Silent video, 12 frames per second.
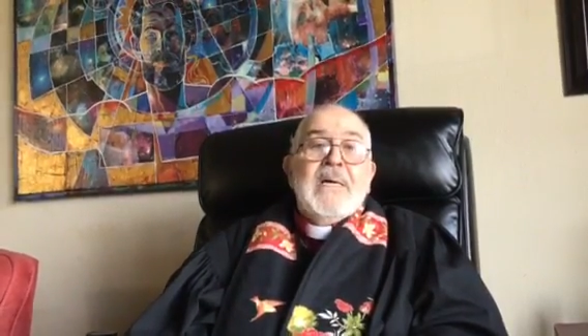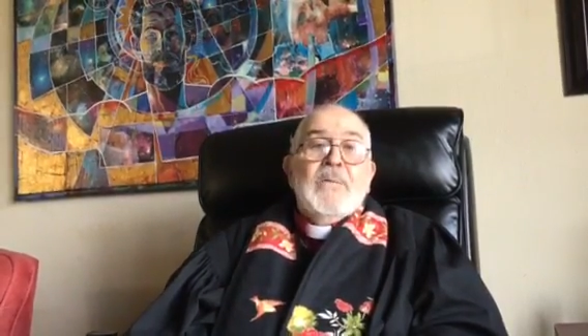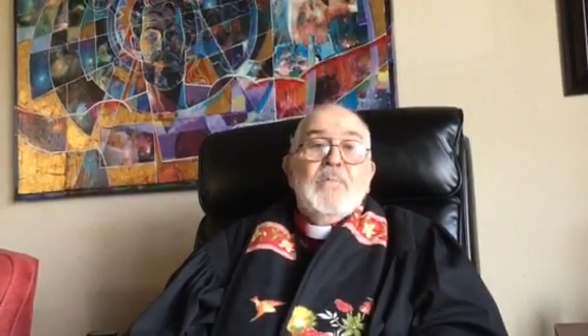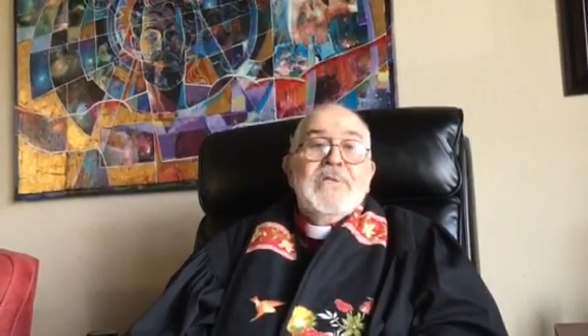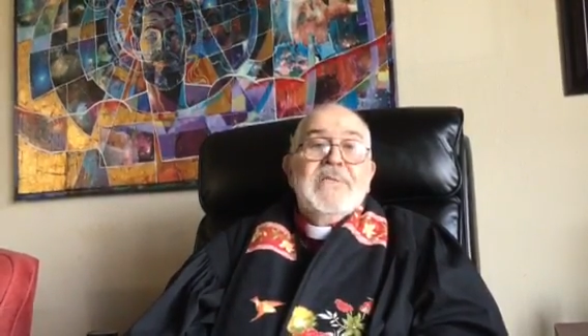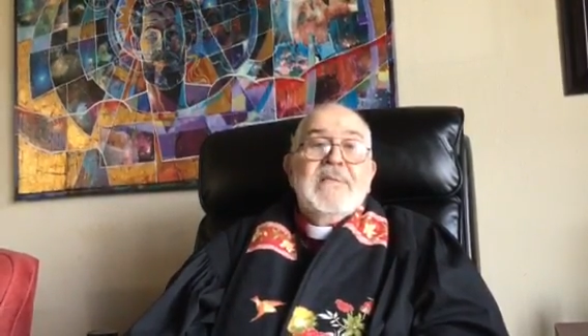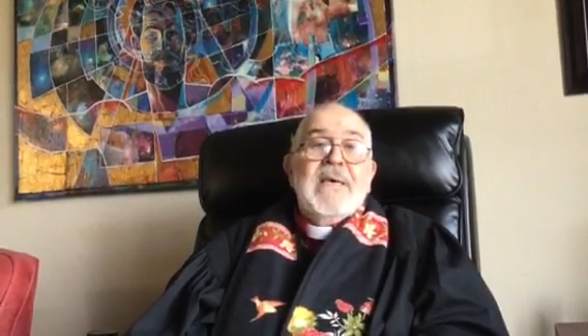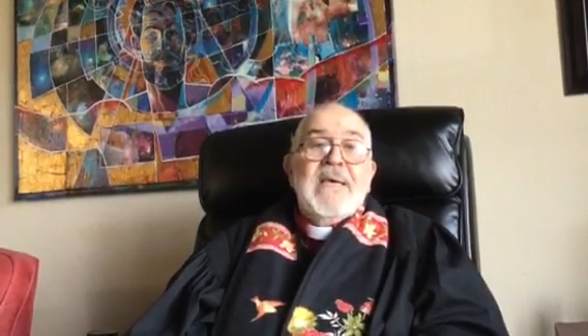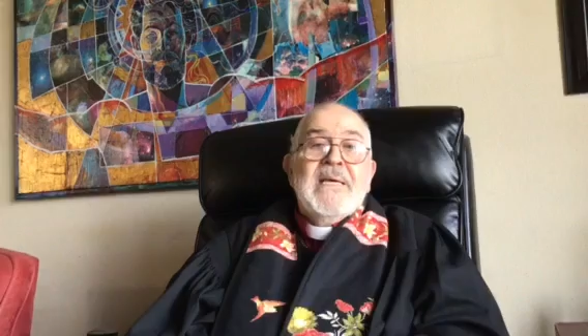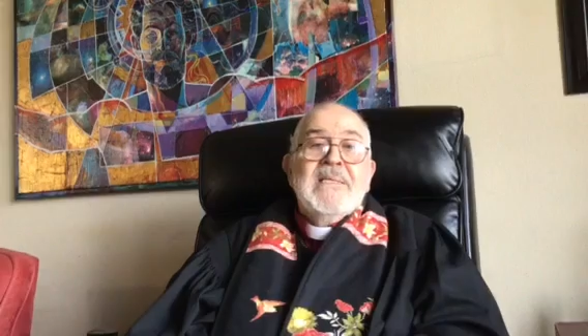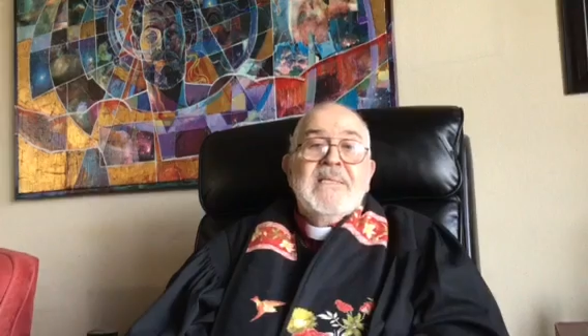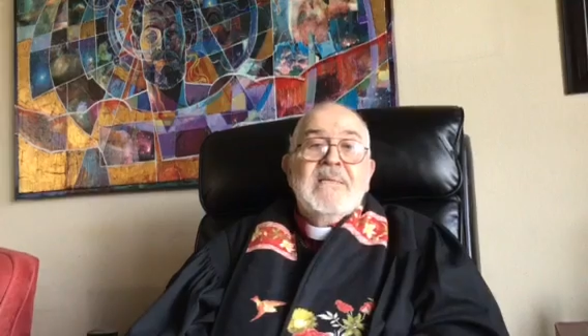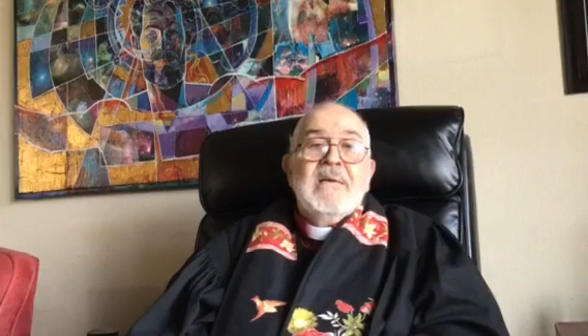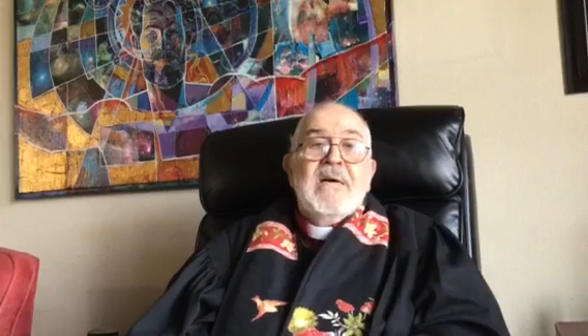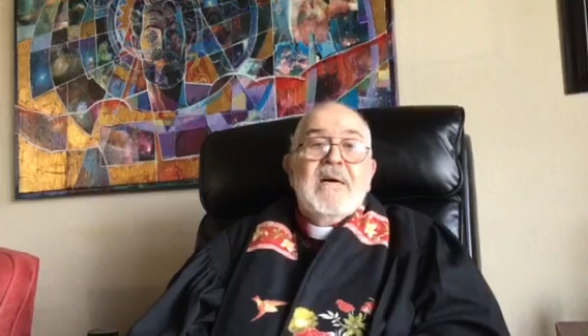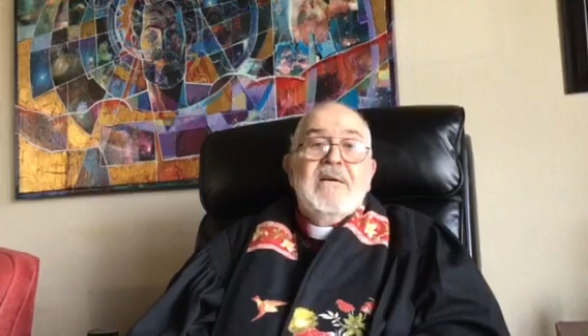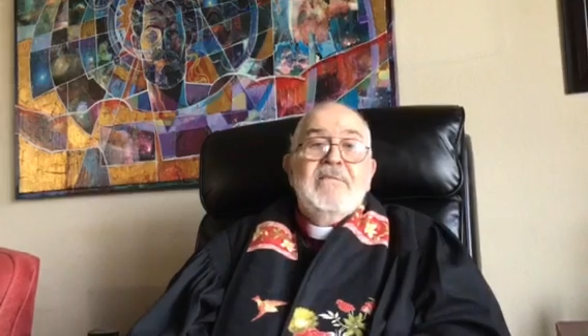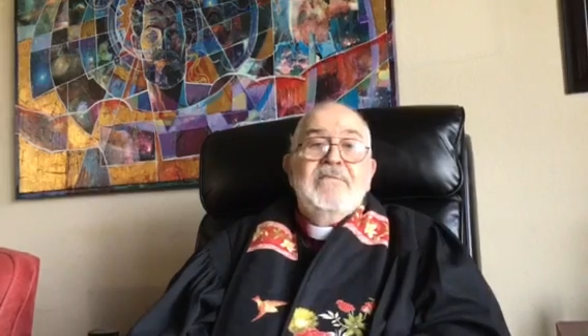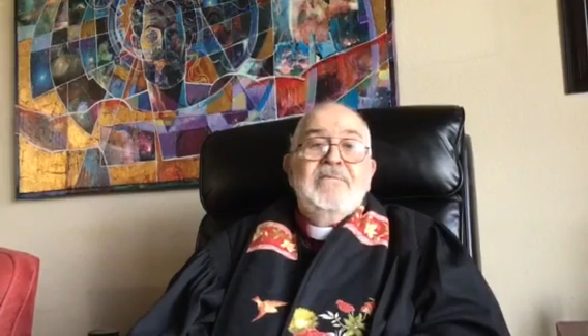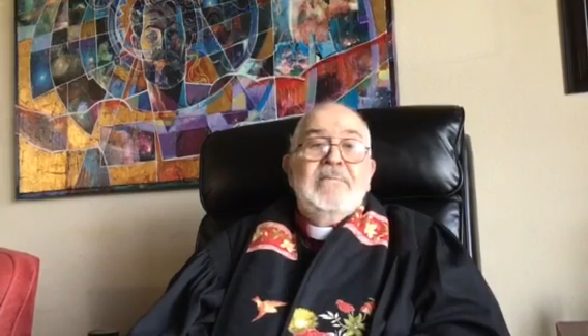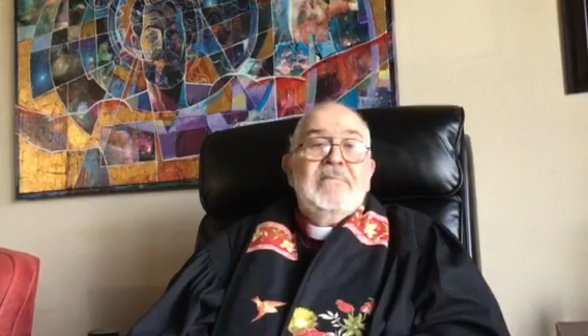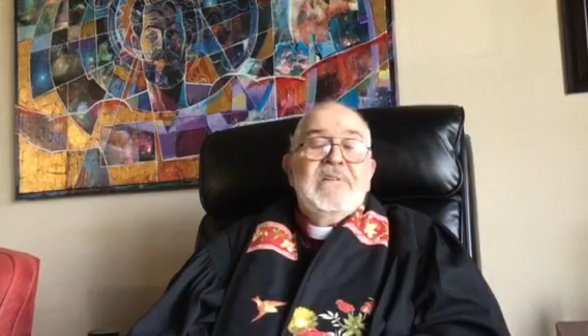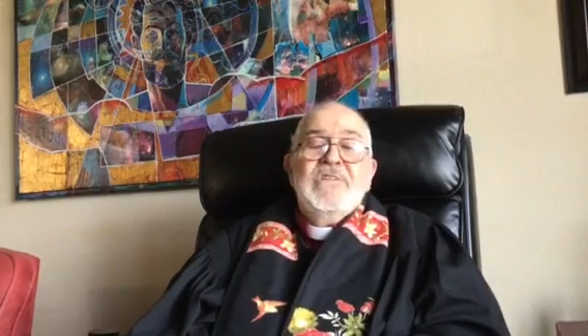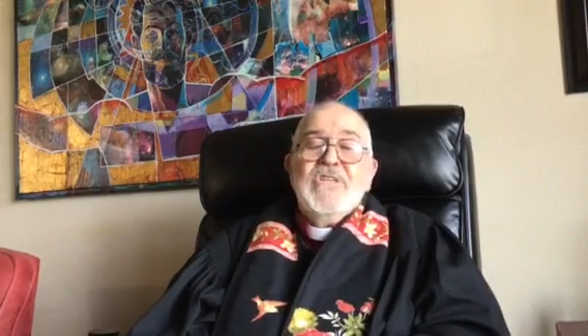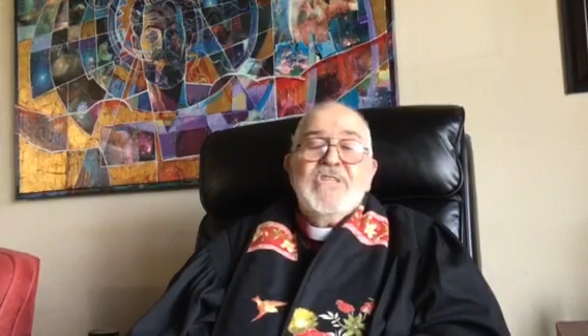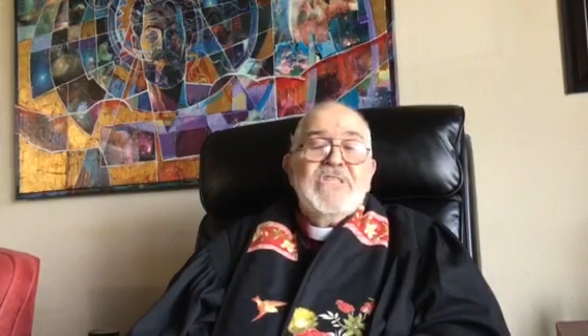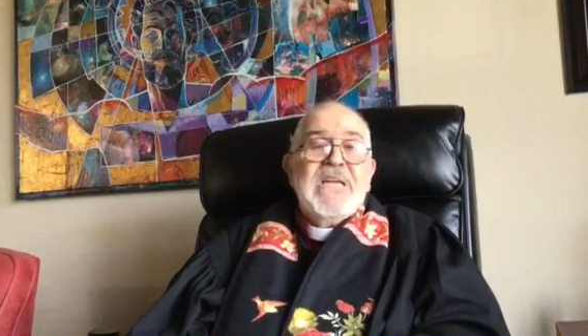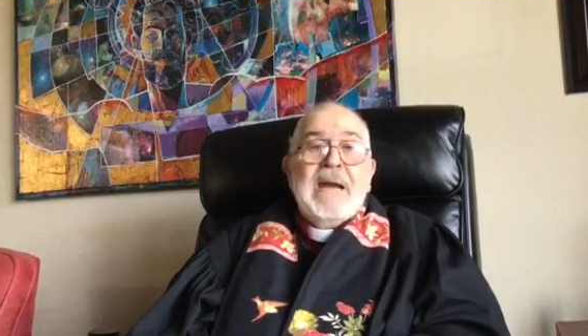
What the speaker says: was things of just